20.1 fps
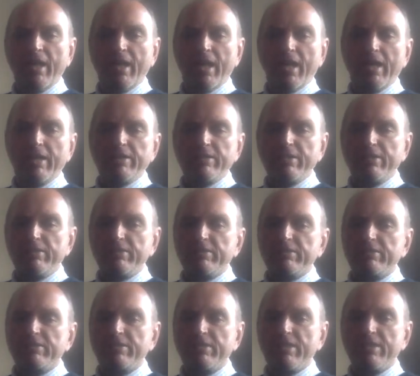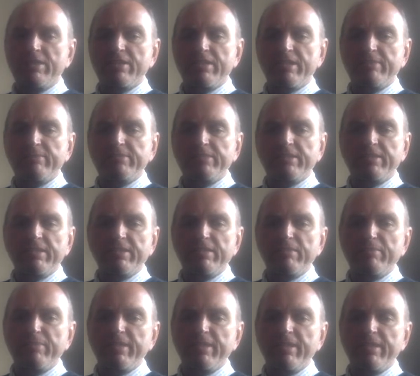I had noticed another team sitting in the
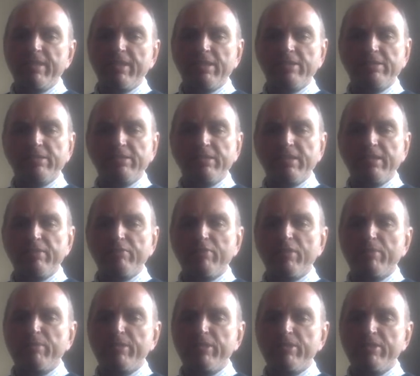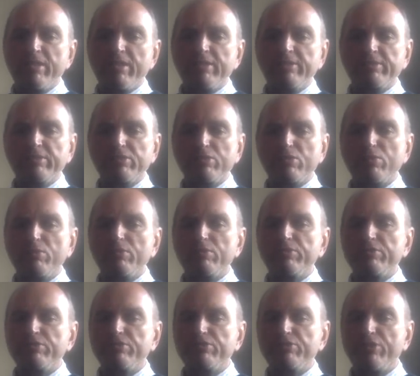beer garden in rugby shirts,
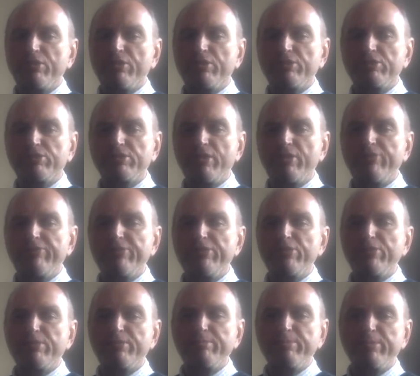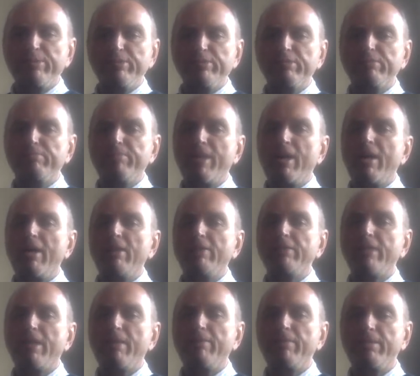shorts and socks, their filthy boots piled
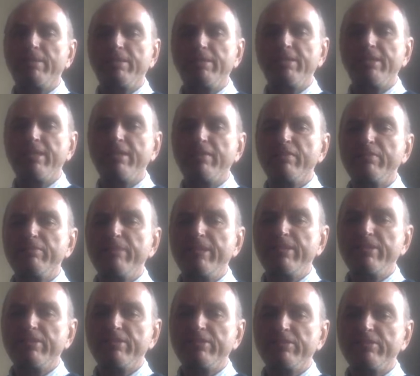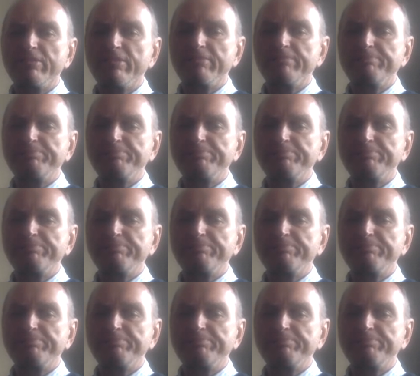up at the end of the benches.